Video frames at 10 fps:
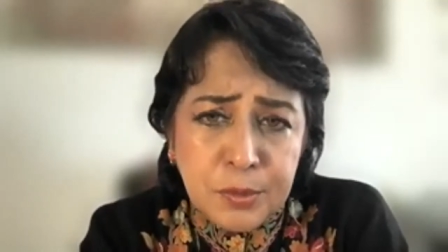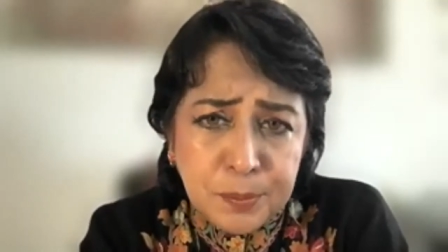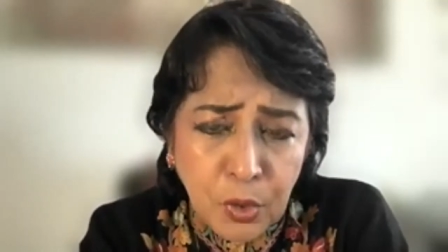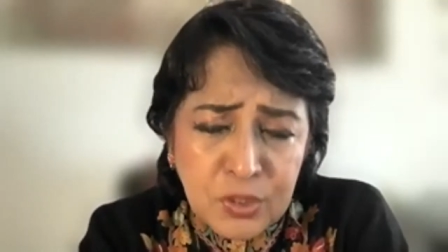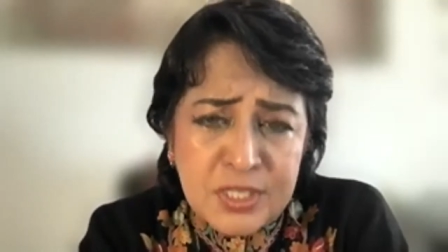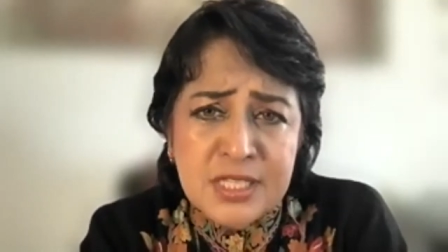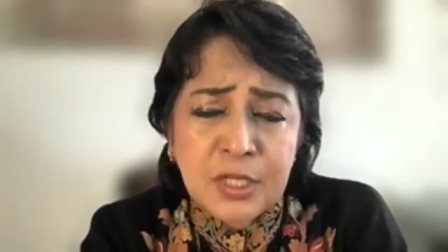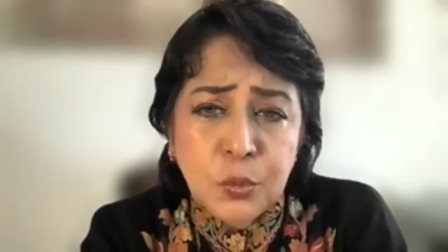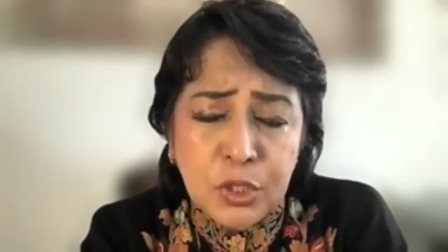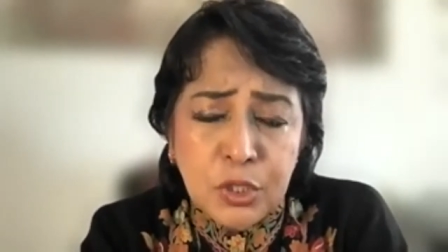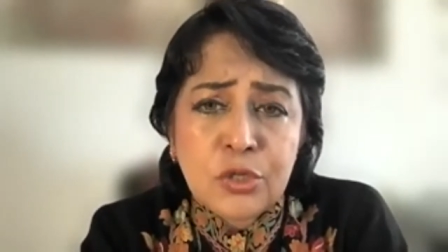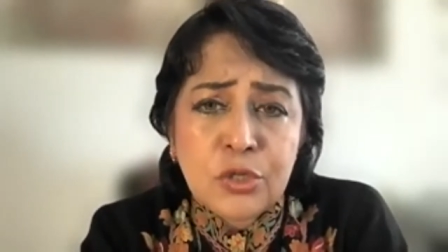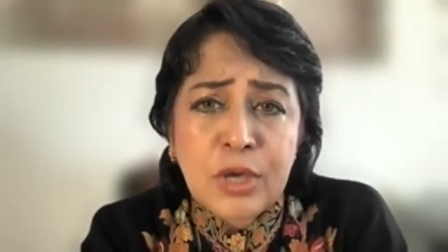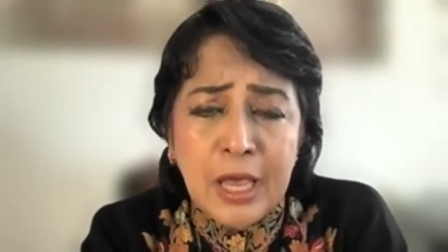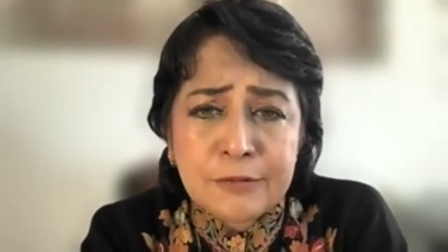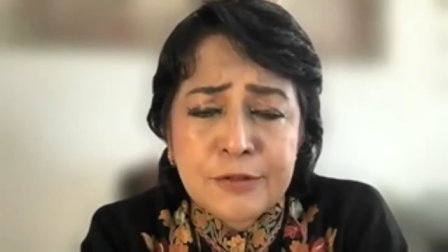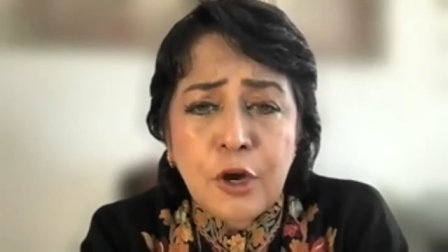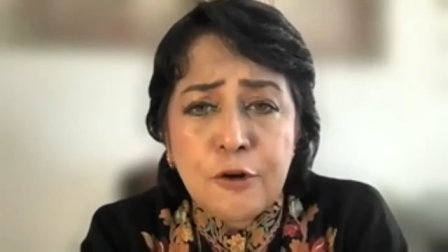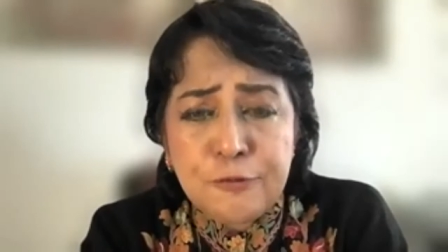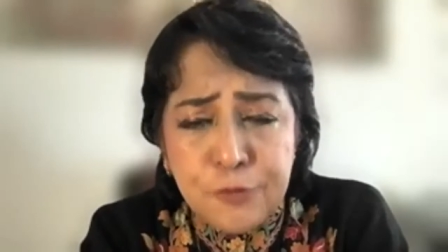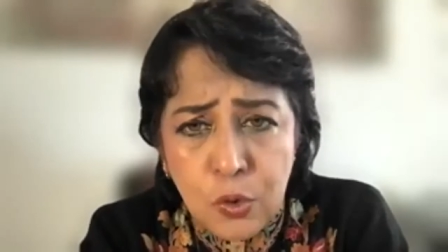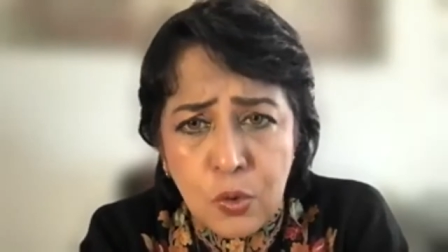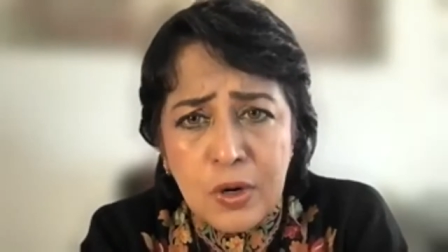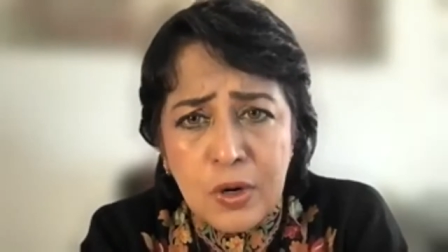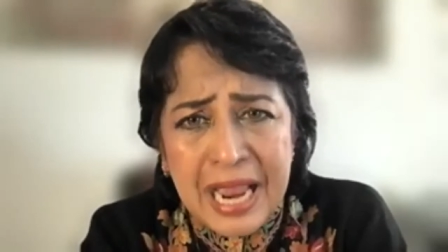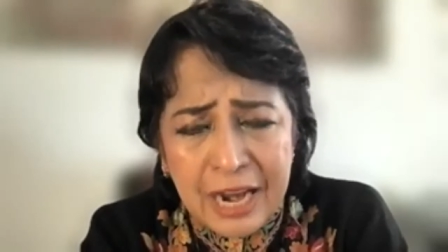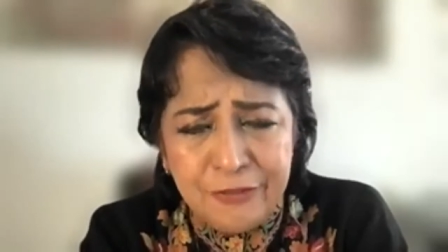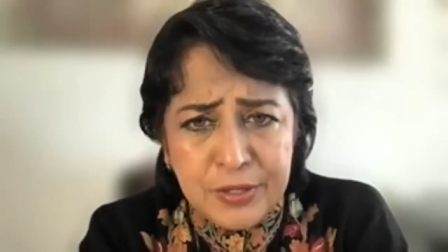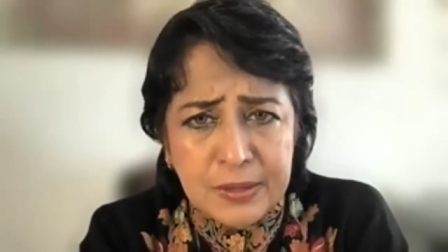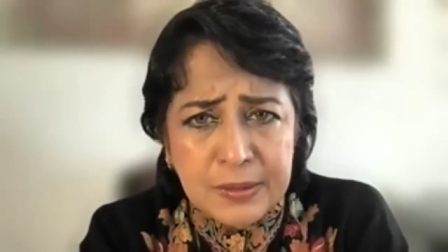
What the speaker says: policy that we're going to have for Africa?